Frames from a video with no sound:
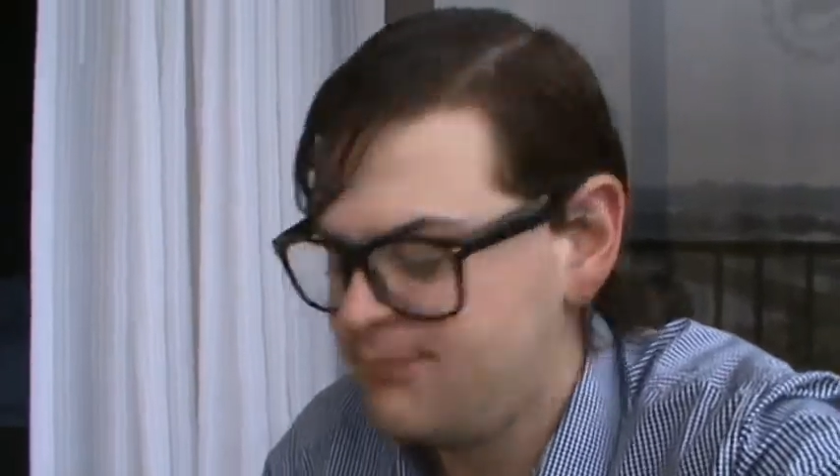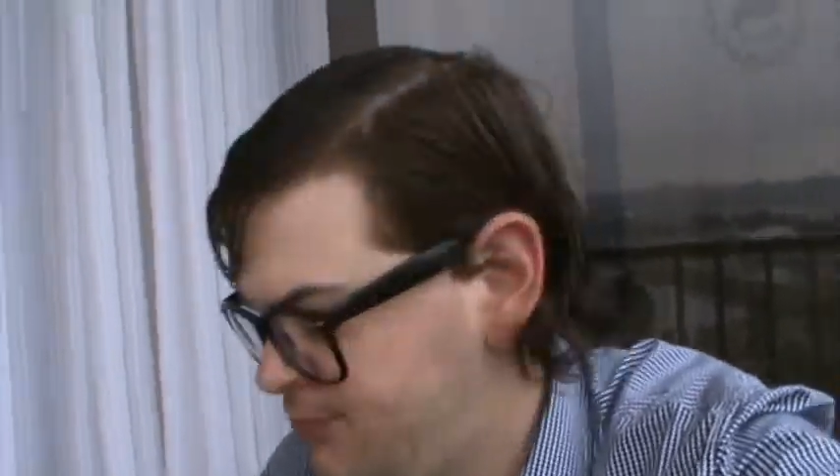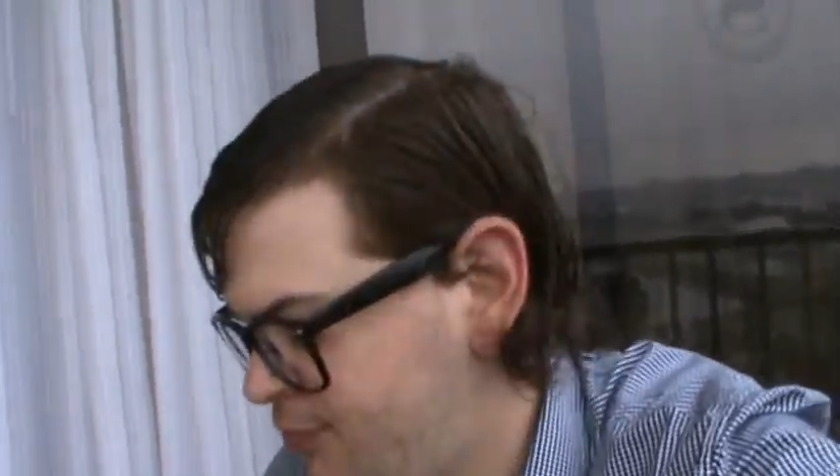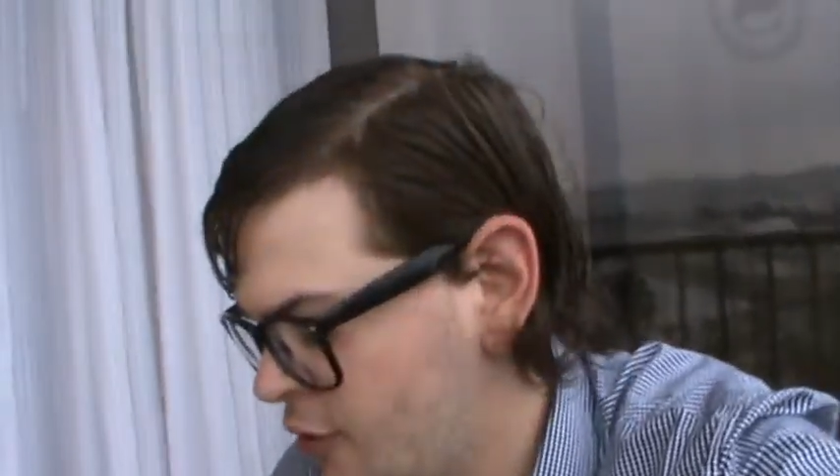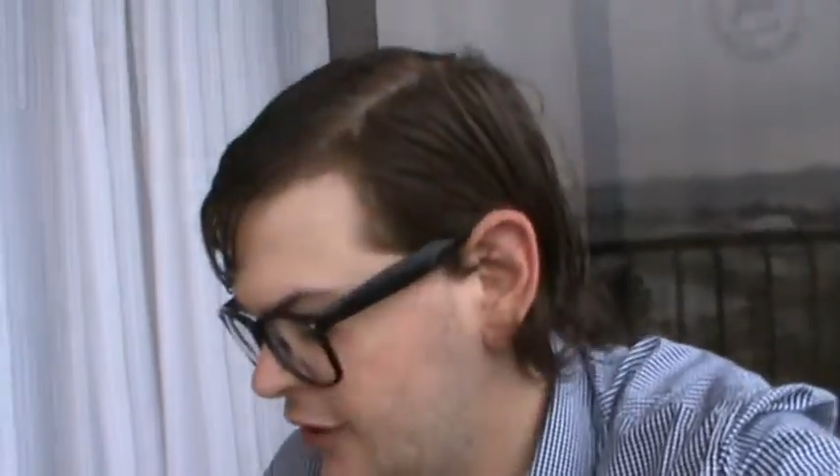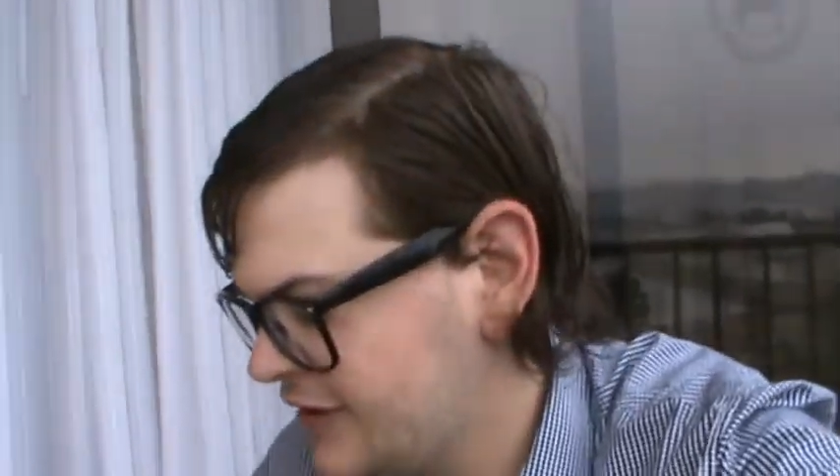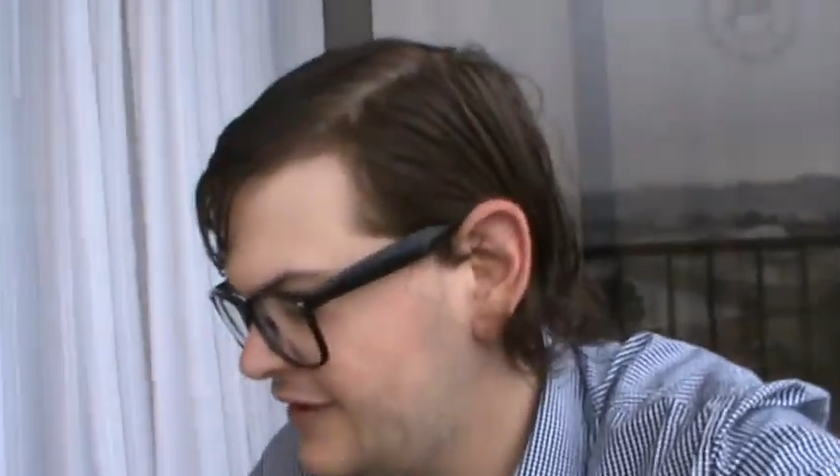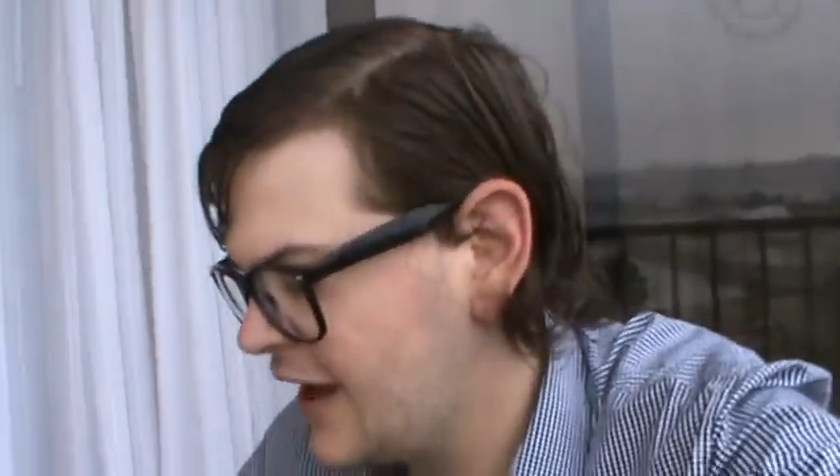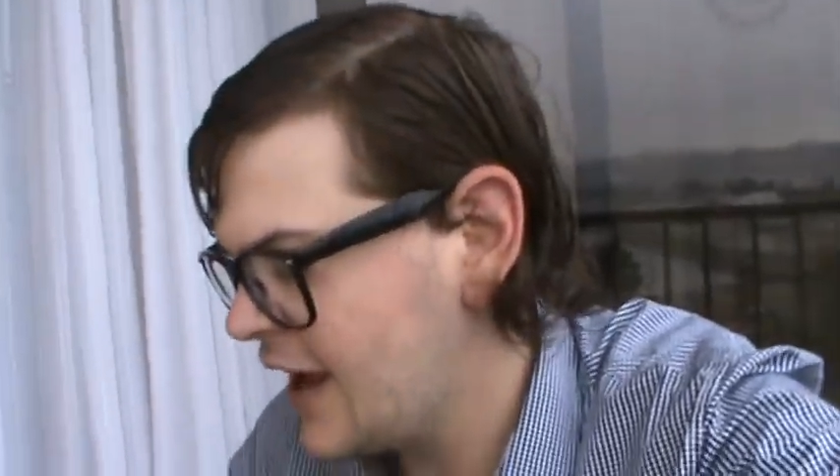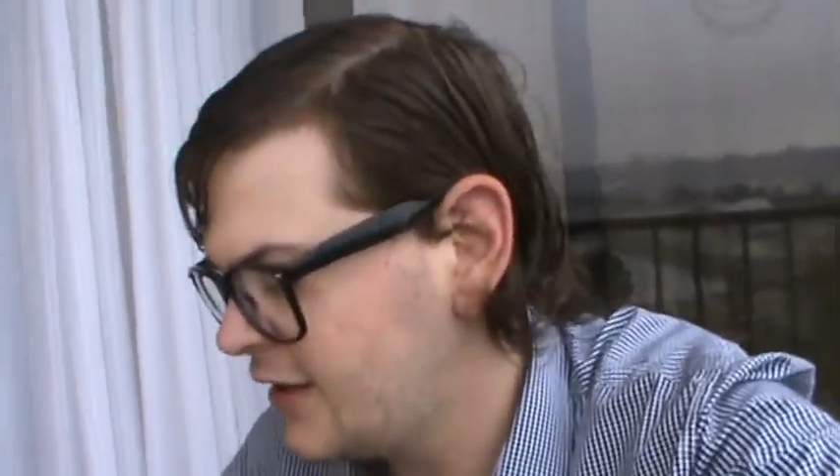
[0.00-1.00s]
per
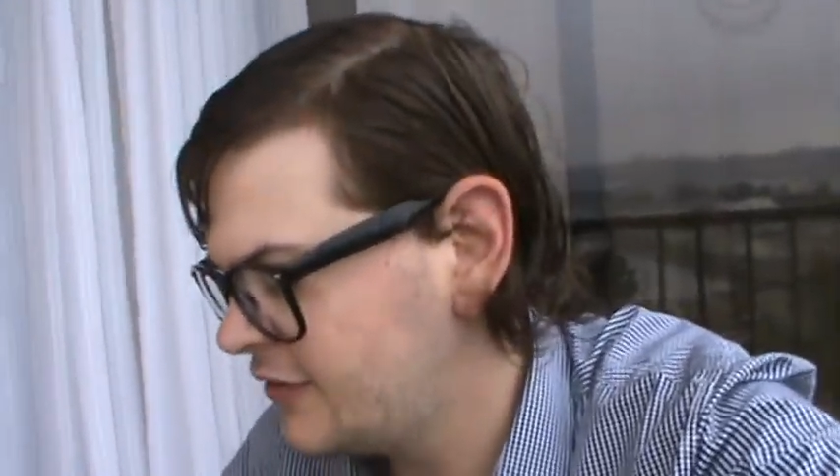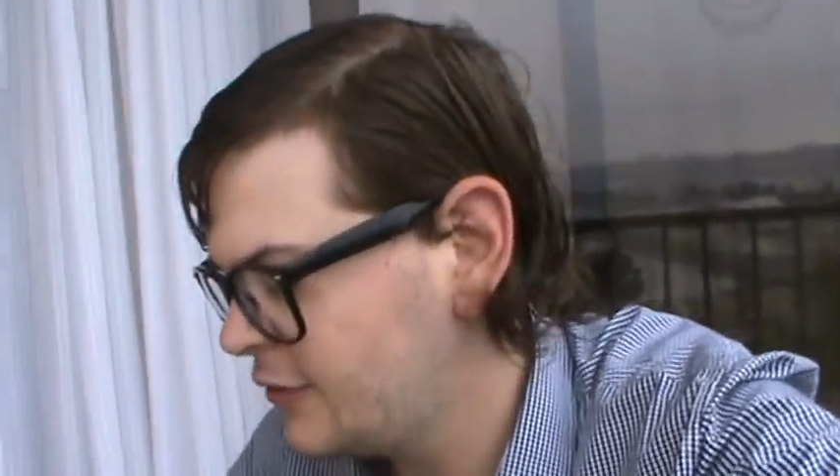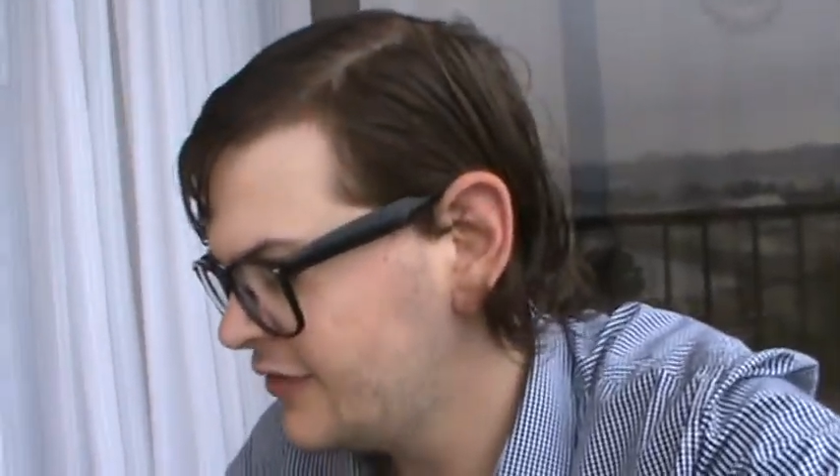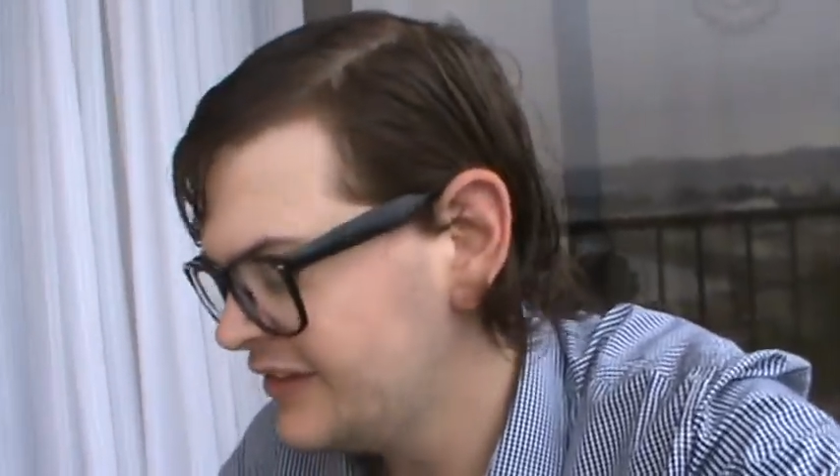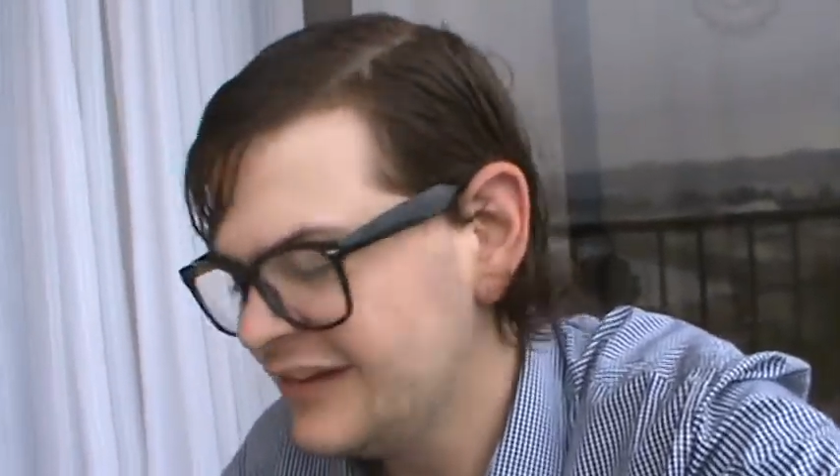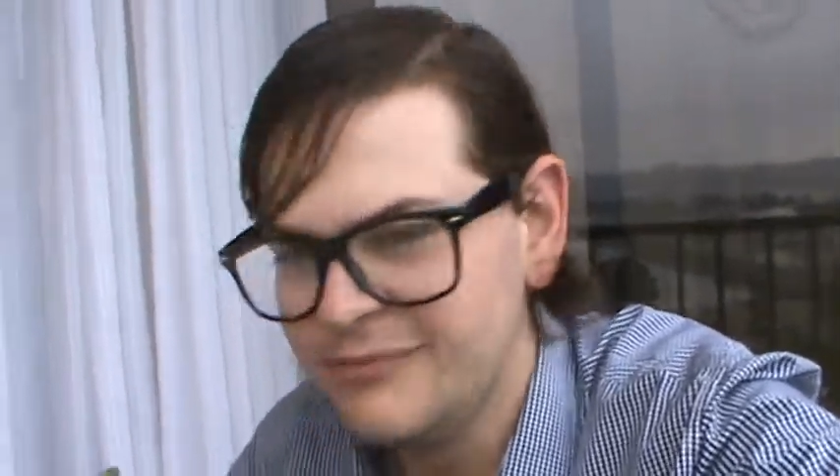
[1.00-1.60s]
container, so it's